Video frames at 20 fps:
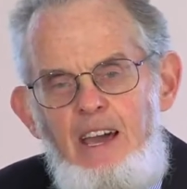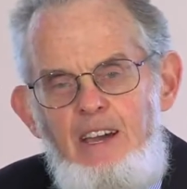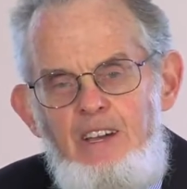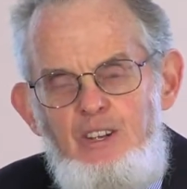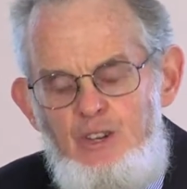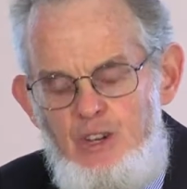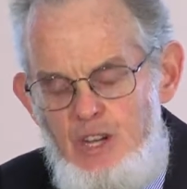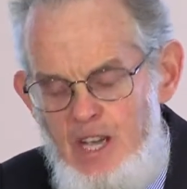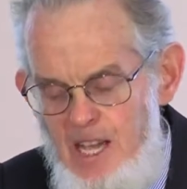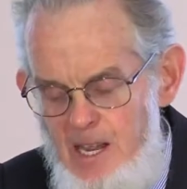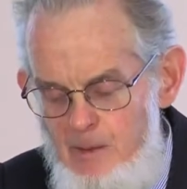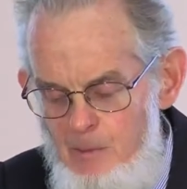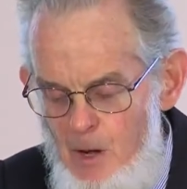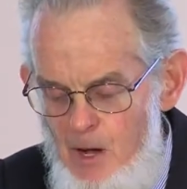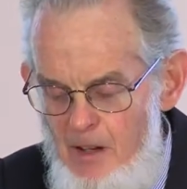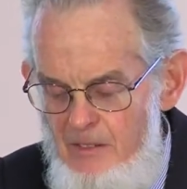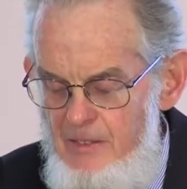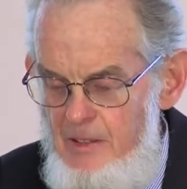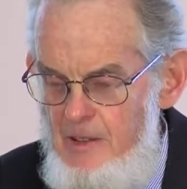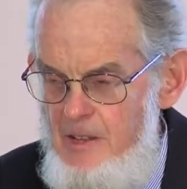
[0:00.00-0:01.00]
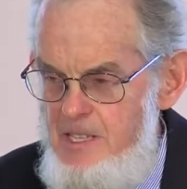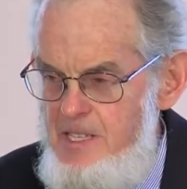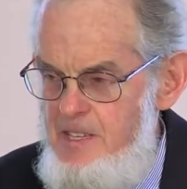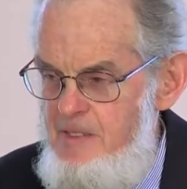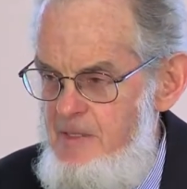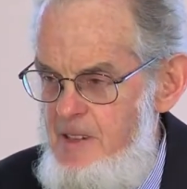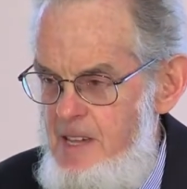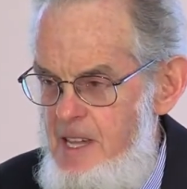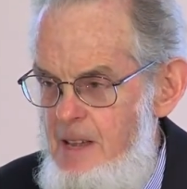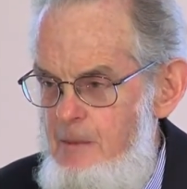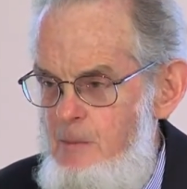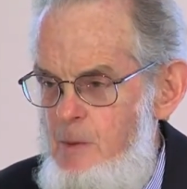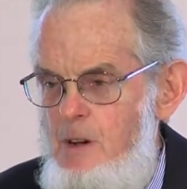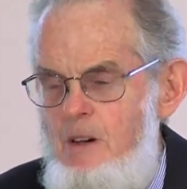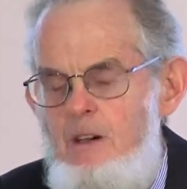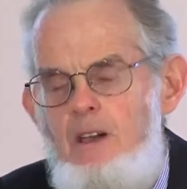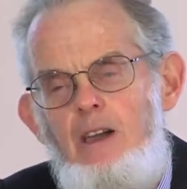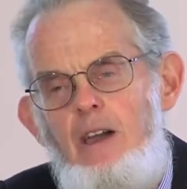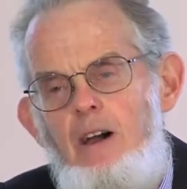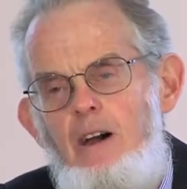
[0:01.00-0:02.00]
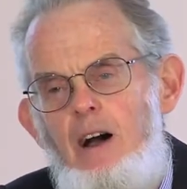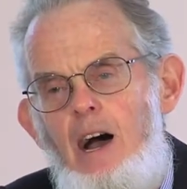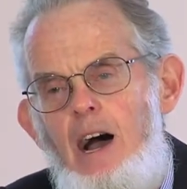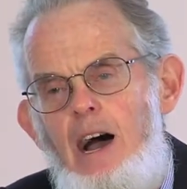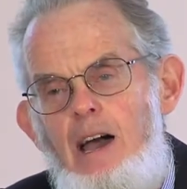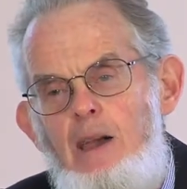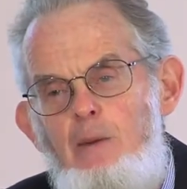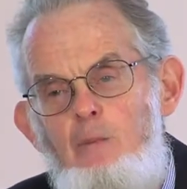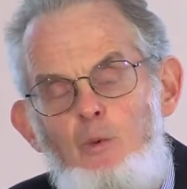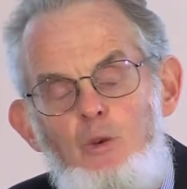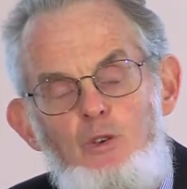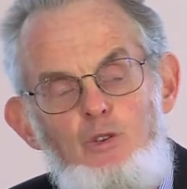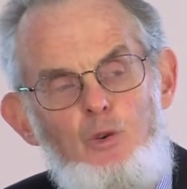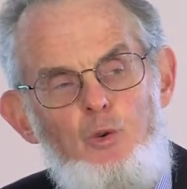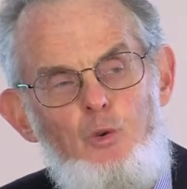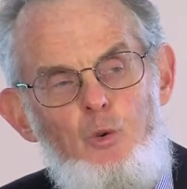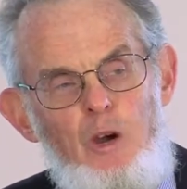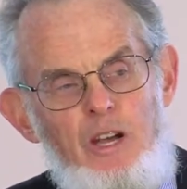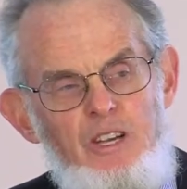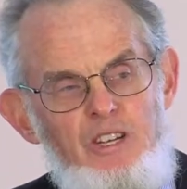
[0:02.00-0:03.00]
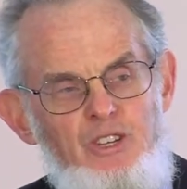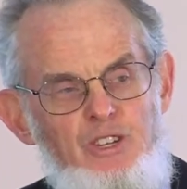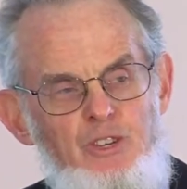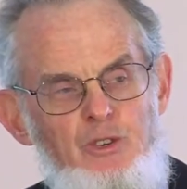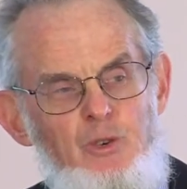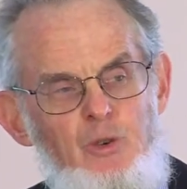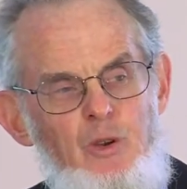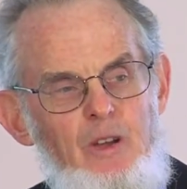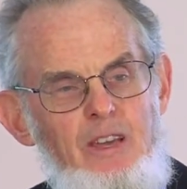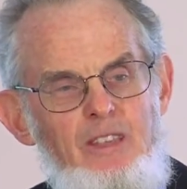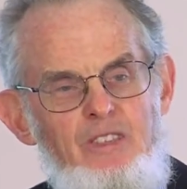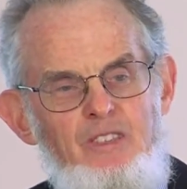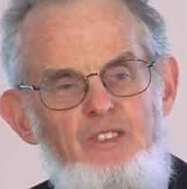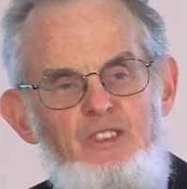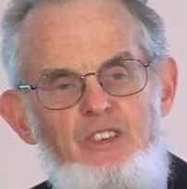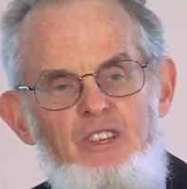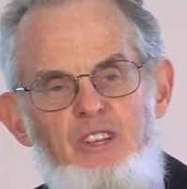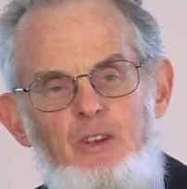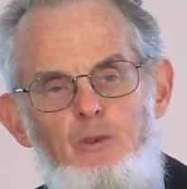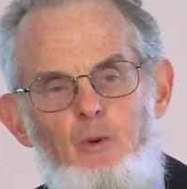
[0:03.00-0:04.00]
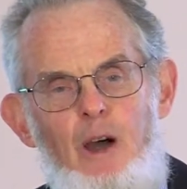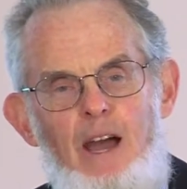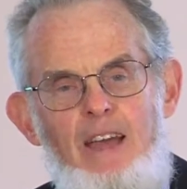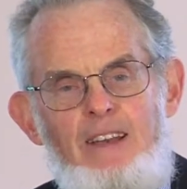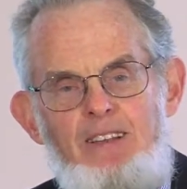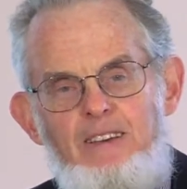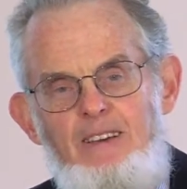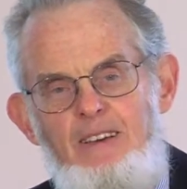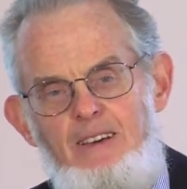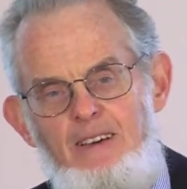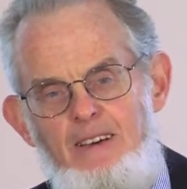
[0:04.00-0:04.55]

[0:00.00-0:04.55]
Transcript: shared my philosophy, and my aim was always to insinuate